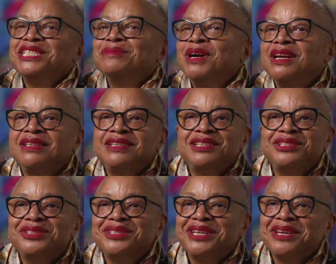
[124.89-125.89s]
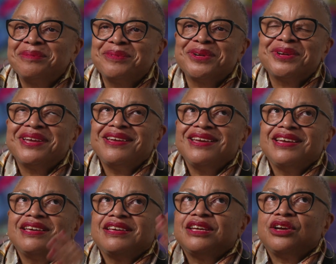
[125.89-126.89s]
smiling into the camera.
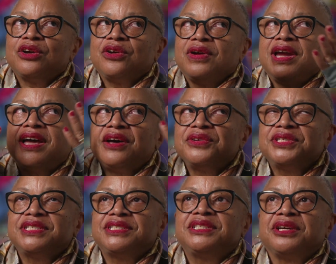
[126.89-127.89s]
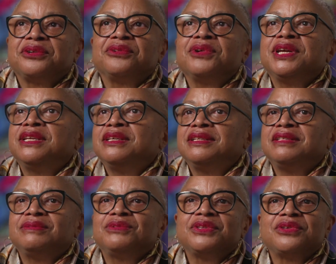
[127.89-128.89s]
Her house is
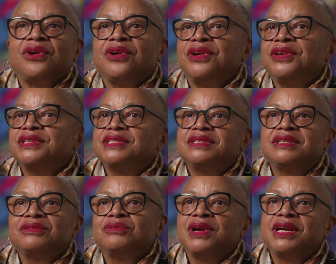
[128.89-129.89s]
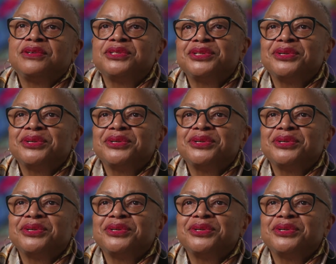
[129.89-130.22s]
decorated with art around